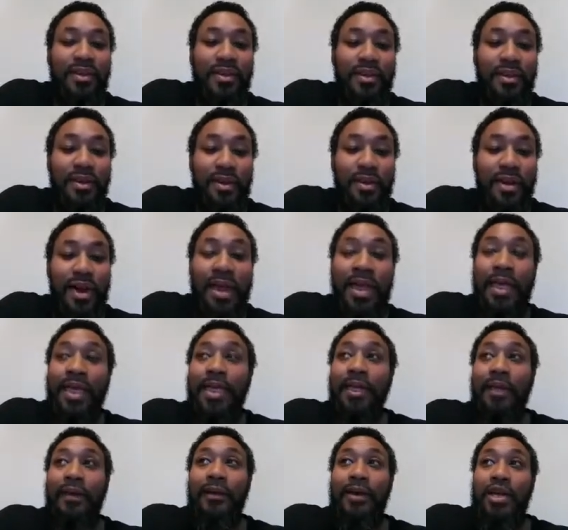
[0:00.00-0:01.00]
All right.
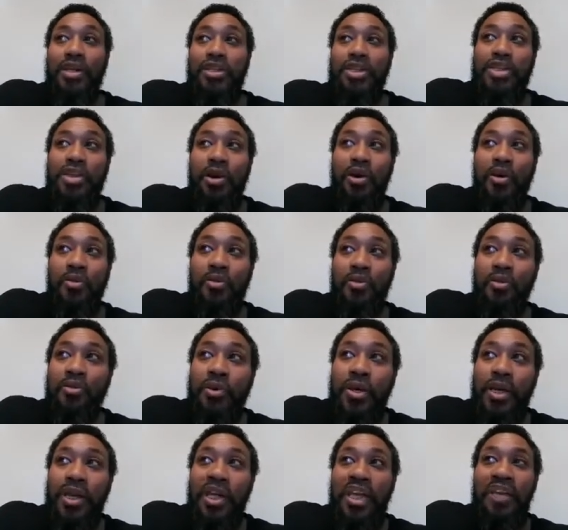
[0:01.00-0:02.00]
So
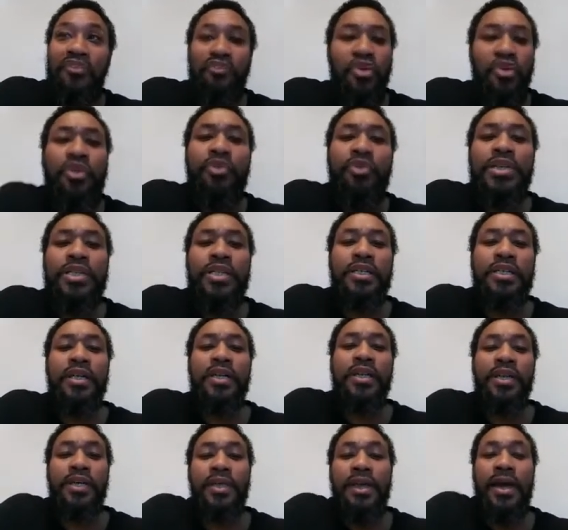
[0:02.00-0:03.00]
if you was
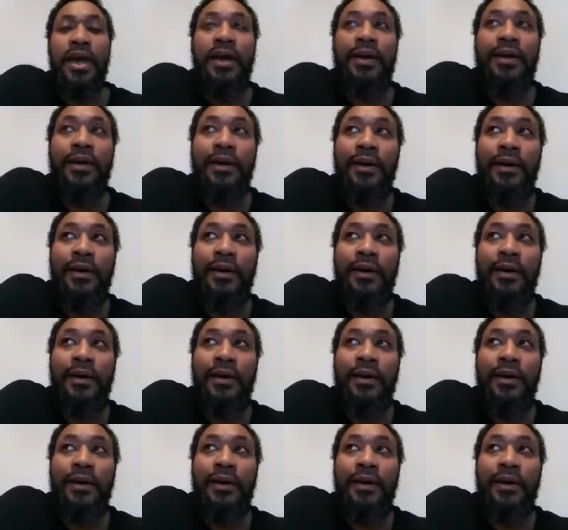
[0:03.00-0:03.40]
looking at